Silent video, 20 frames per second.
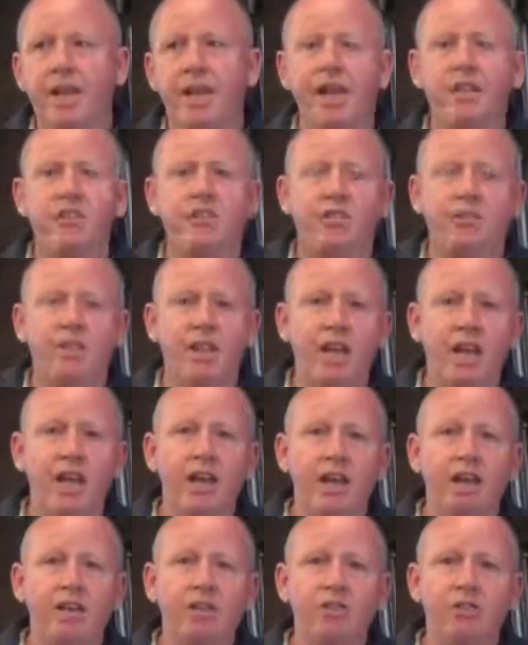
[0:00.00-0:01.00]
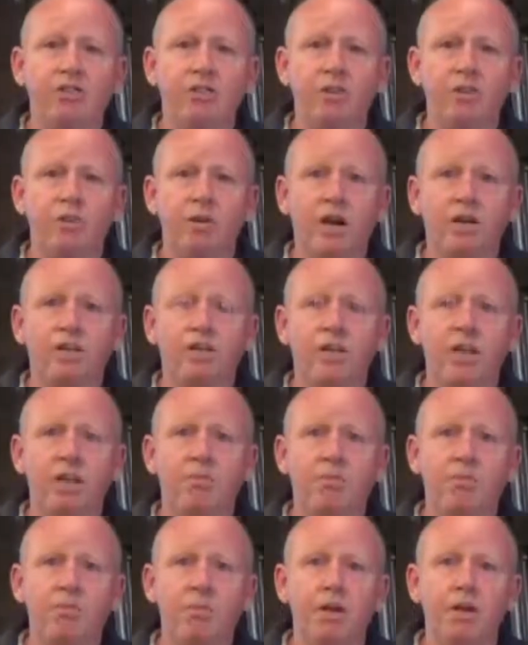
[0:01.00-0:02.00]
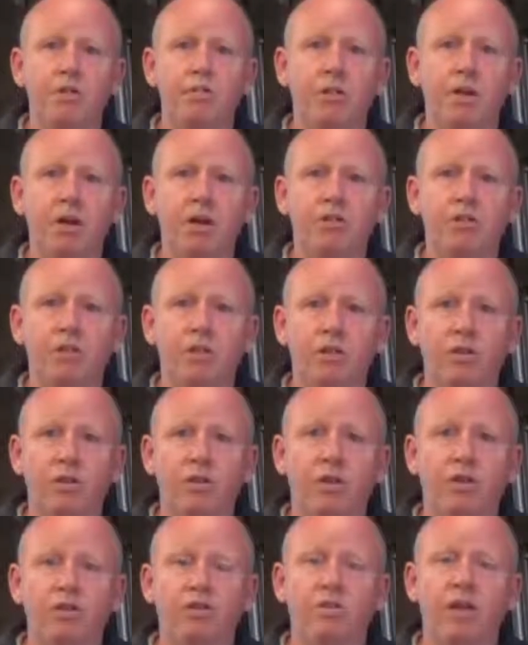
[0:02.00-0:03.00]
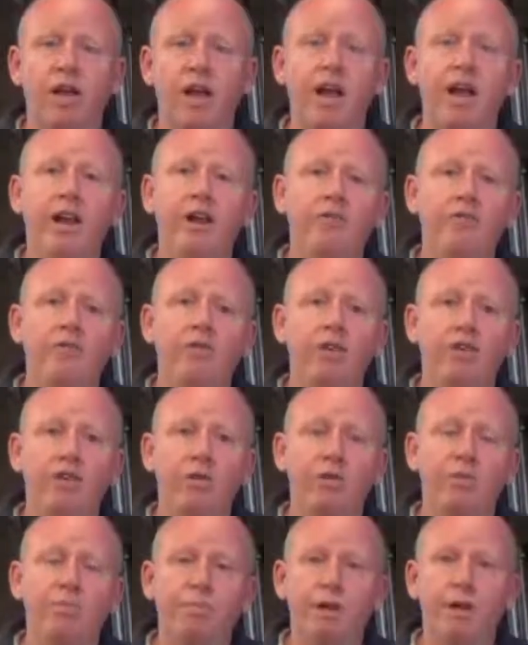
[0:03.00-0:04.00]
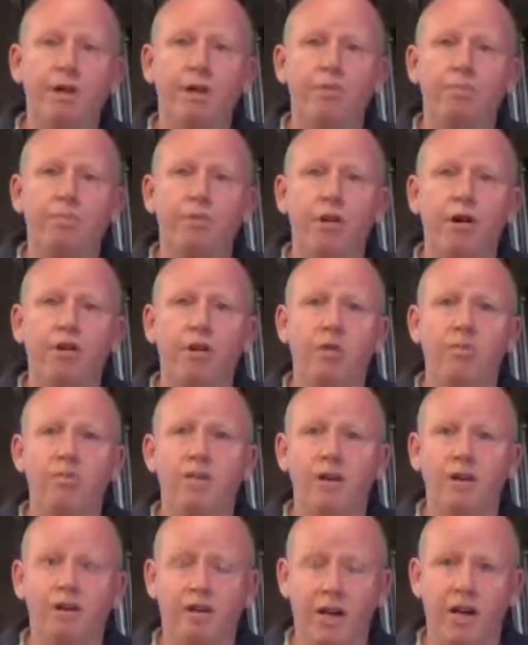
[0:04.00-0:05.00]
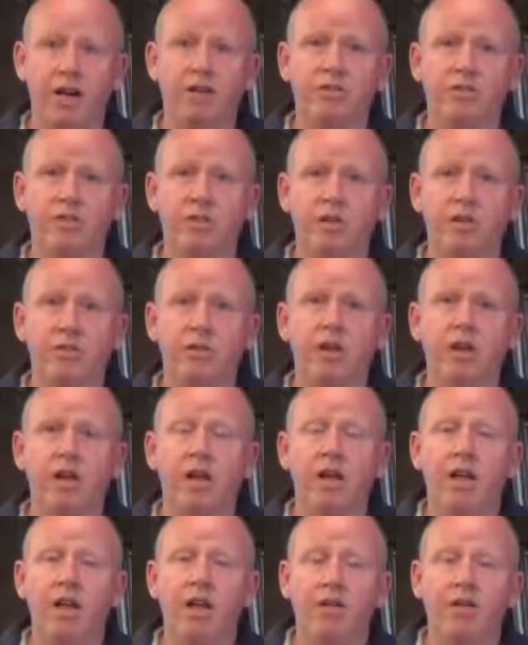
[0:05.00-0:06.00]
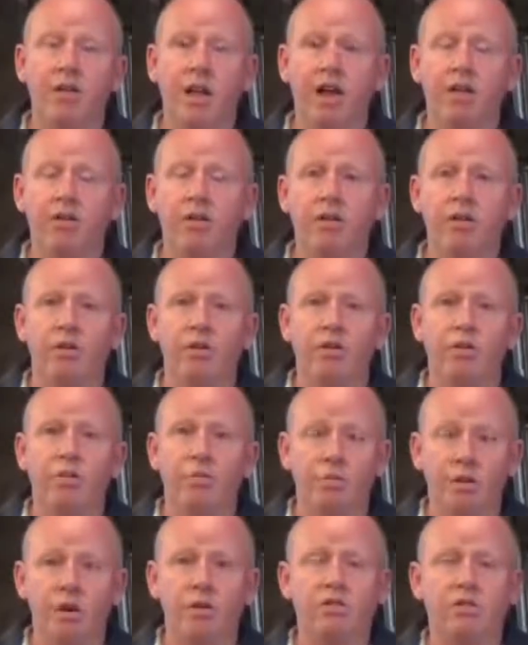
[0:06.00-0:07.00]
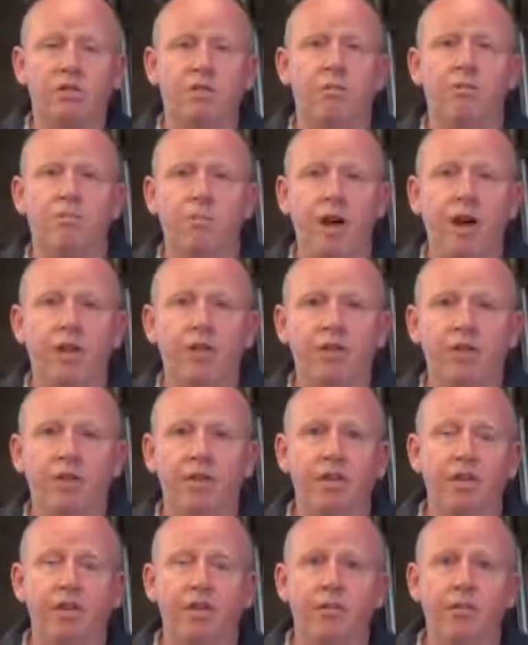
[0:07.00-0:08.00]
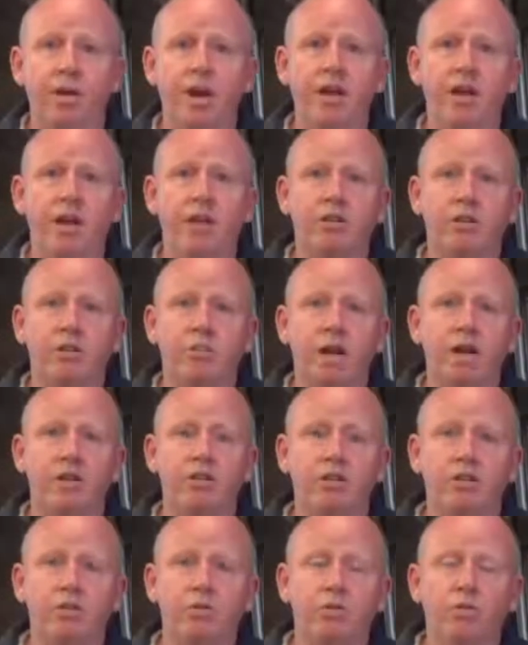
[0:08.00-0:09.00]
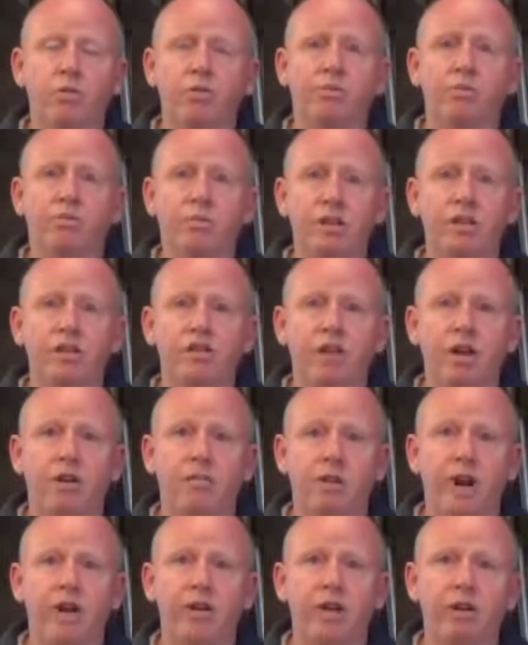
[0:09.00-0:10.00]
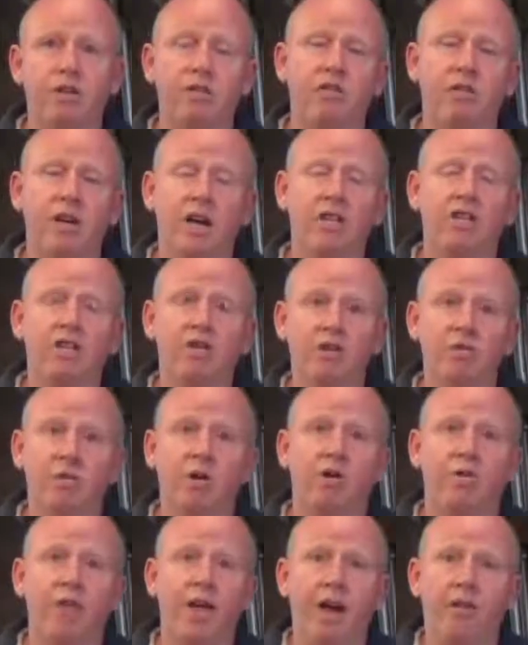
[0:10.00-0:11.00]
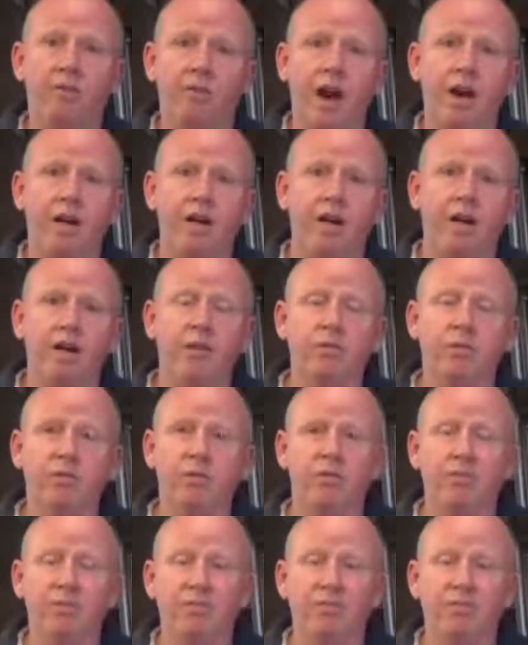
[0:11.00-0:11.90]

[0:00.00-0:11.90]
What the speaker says: It's there to actually minimise your loss. And if your PM program dictates to you that once a month we need to make sure all the preset radio stations are on that radio,